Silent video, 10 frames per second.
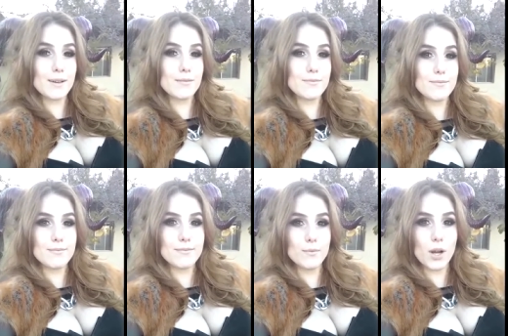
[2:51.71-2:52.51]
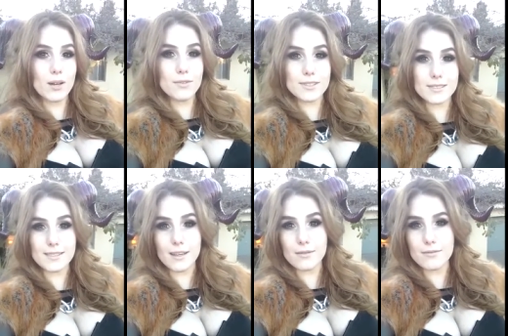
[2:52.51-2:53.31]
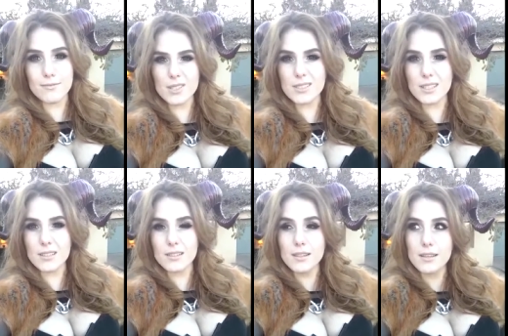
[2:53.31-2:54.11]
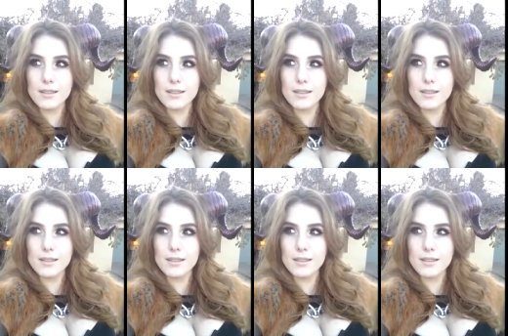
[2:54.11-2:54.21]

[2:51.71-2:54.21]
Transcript: out more outfits and stuff. Mostly.